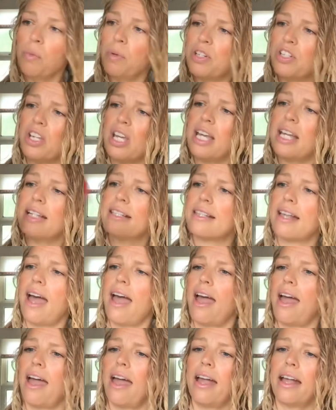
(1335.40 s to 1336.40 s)
which is
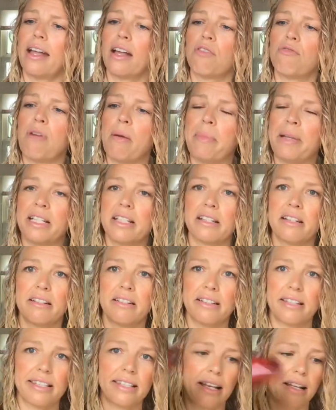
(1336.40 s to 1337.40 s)
a
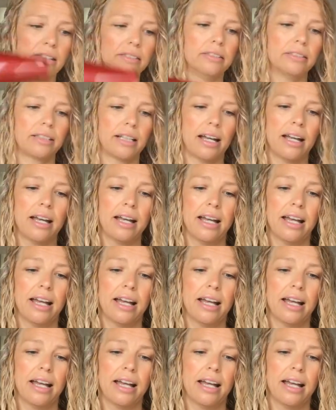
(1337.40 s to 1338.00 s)
Remington silk,